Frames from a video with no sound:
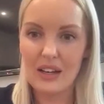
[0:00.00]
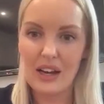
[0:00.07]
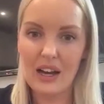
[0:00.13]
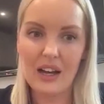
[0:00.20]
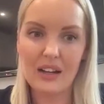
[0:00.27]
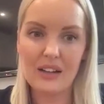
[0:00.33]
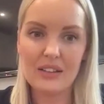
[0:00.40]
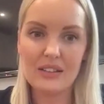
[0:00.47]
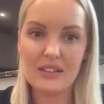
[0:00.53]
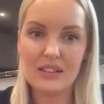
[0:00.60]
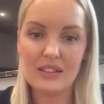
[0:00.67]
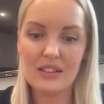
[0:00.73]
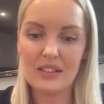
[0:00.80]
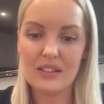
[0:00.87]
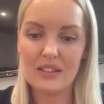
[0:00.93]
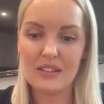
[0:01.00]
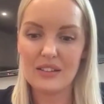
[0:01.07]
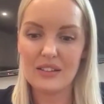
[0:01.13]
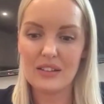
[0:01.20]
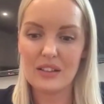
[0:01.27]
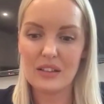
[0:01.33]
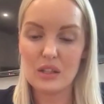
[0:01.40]
And
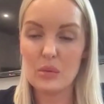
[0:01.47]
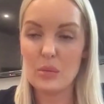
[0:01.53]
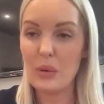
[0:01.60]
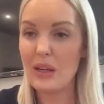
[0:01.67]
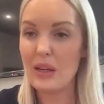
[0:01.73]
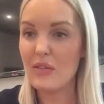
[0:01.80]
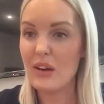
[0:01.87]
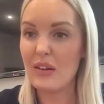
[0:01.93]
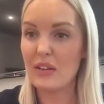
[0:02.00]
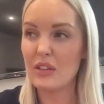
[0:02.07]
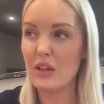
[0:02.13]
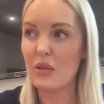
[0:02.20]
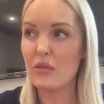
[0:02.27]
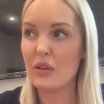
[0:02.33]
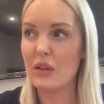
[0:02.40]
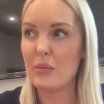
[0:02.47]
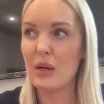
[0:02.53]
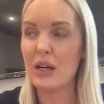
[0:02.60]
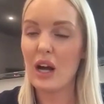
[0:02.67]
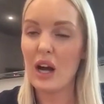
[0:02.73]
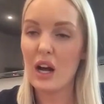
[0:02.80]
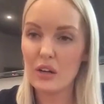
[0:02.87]
to be fair, I don't think my
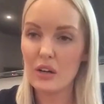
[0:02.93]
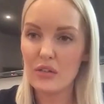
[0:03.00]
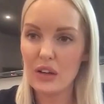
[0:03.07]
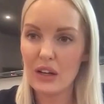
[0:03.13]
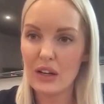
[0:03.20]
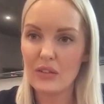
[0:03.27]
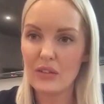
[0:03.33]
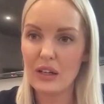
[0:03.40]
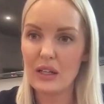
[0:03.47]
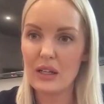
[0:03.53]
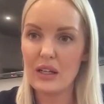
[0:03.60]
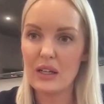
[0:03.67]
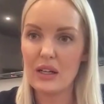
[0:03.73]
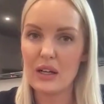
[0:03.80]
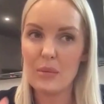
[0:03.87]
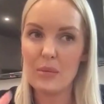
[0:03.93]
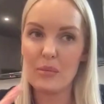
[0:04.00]
colour theory